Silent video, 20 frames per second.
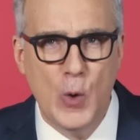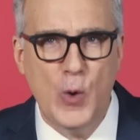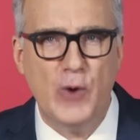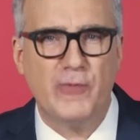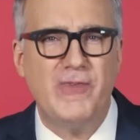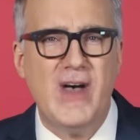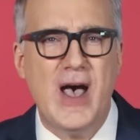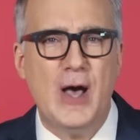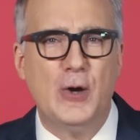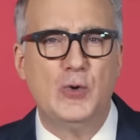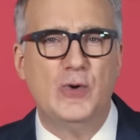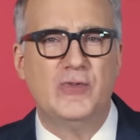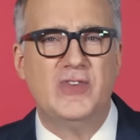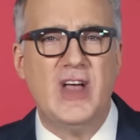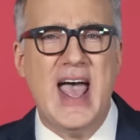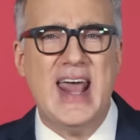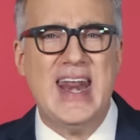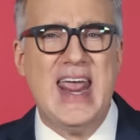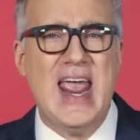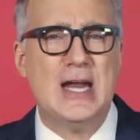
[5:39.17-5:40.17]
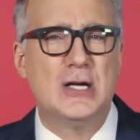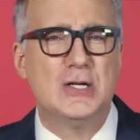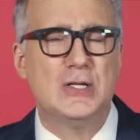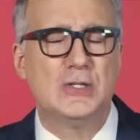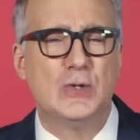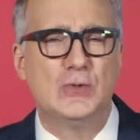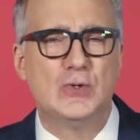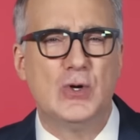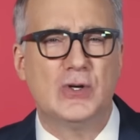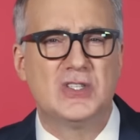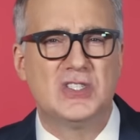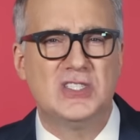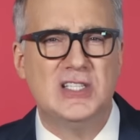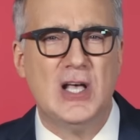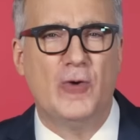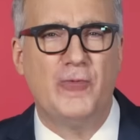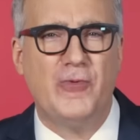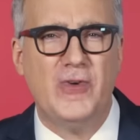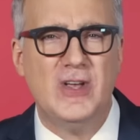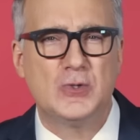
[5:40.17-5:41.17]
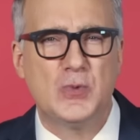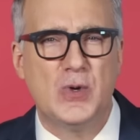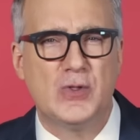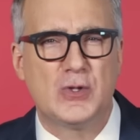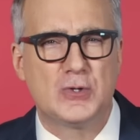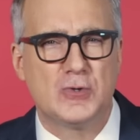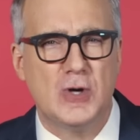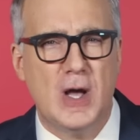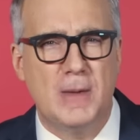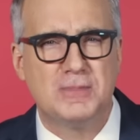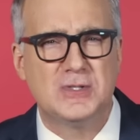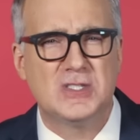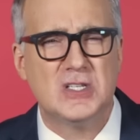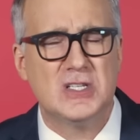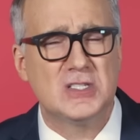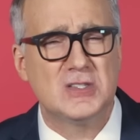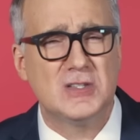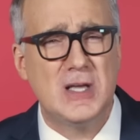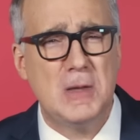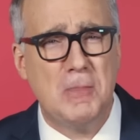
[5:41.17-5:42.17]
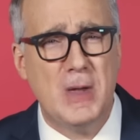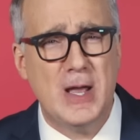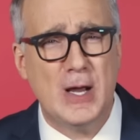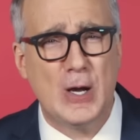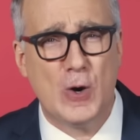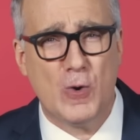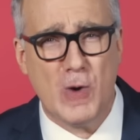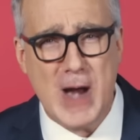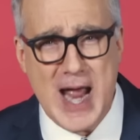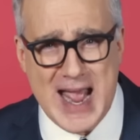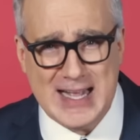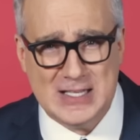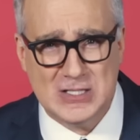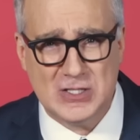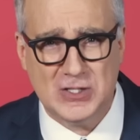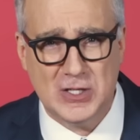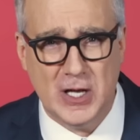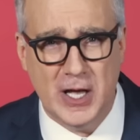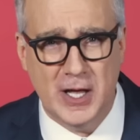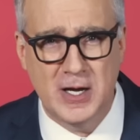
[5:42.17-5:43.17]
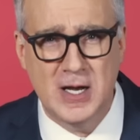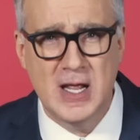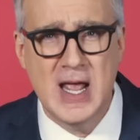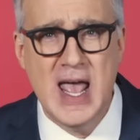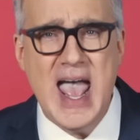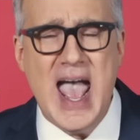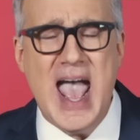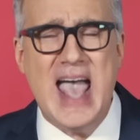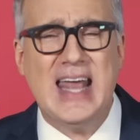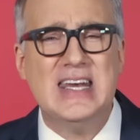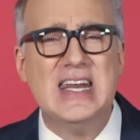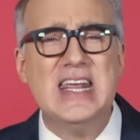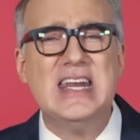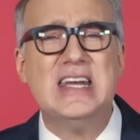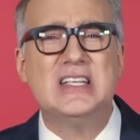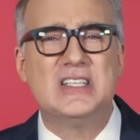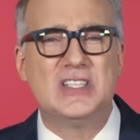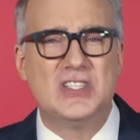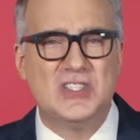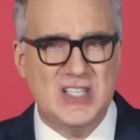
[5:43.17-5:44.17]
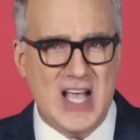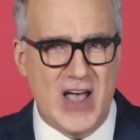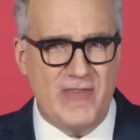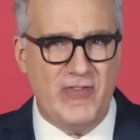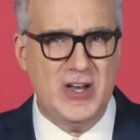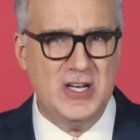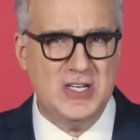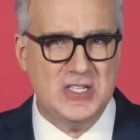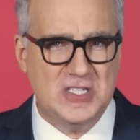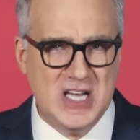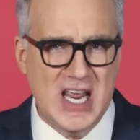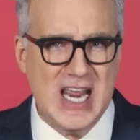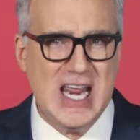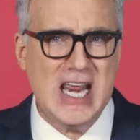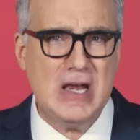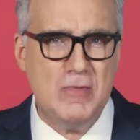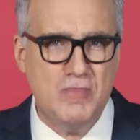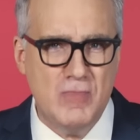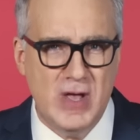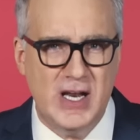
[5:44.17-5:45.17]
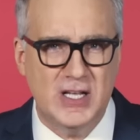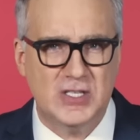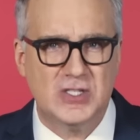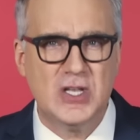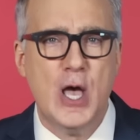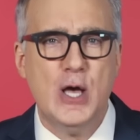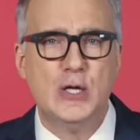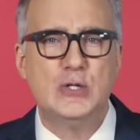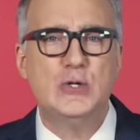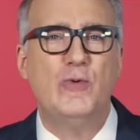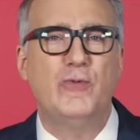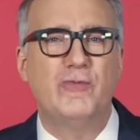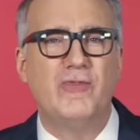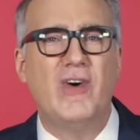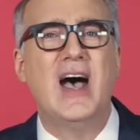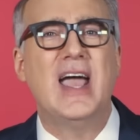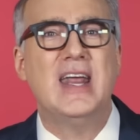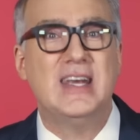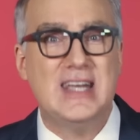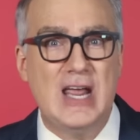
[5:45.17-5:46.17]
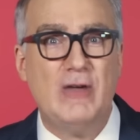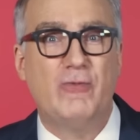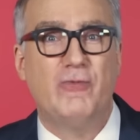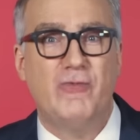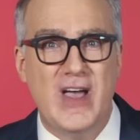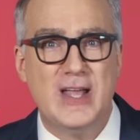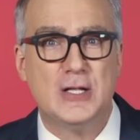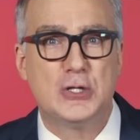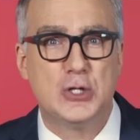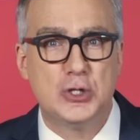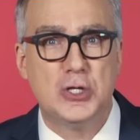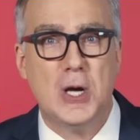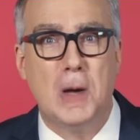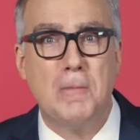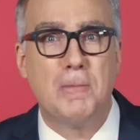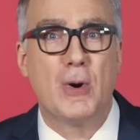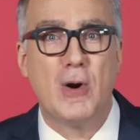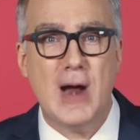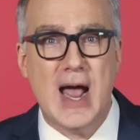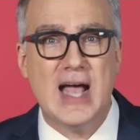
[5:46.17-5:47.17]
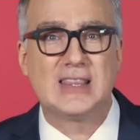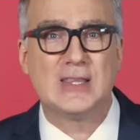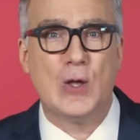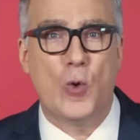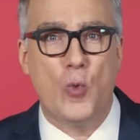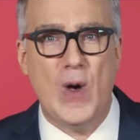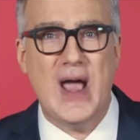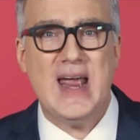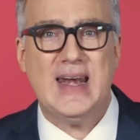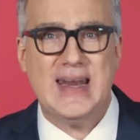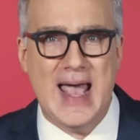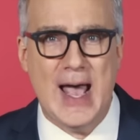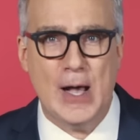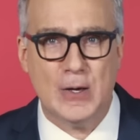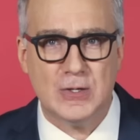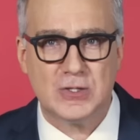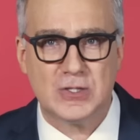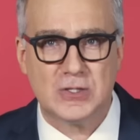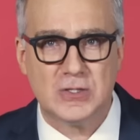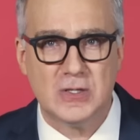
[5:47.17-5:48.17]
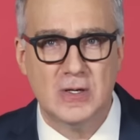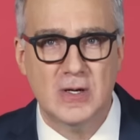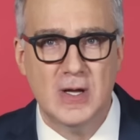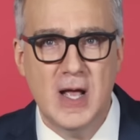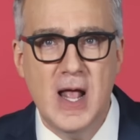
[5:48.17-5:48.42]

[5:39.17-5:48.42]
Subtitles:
were found to have had agents who took selfies with Trump's sleeping grandson, and needed 17 minutes to find a fence jumper at the White House.